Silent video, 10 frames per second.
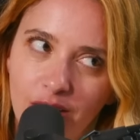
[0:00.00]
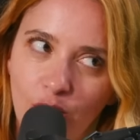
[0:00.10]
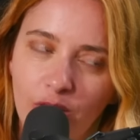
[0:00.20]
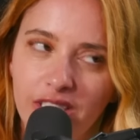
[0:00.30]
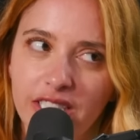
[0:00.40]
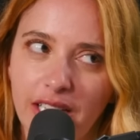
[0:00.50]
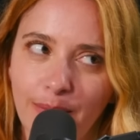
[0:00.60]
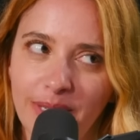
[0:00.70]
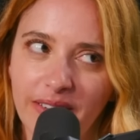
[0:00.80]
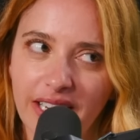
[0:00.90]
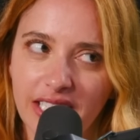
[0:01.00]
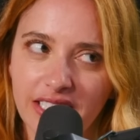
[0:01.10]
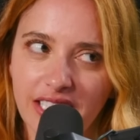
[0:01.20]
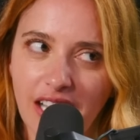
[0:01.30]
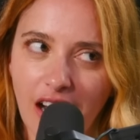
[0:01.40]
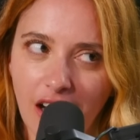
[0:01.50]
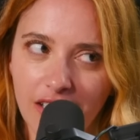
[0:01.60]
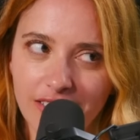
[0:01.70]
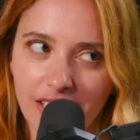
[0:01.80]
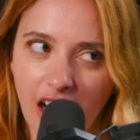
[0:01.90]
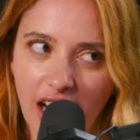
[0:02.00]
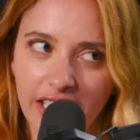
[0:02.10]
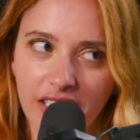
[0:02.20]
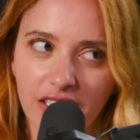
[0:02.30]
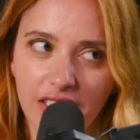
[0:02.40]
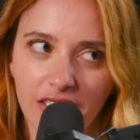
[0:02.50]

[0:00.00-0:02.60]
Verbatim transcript: Or a Siberian tiger.